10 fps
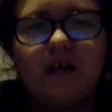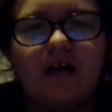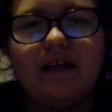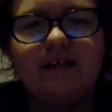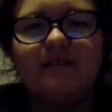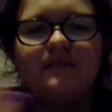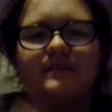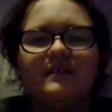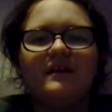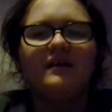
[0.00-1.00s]
lines.
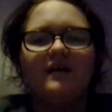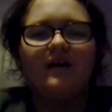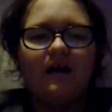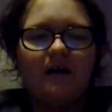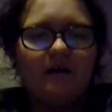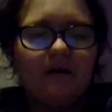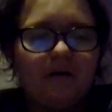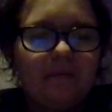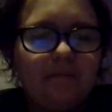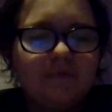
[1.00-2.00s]

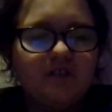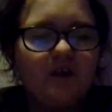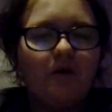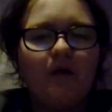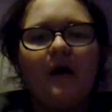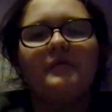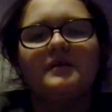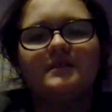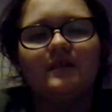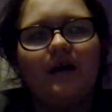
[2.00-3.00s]
So I
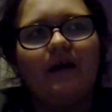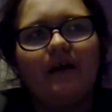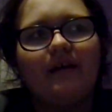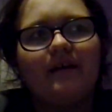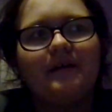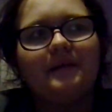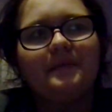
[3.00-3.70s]
was like,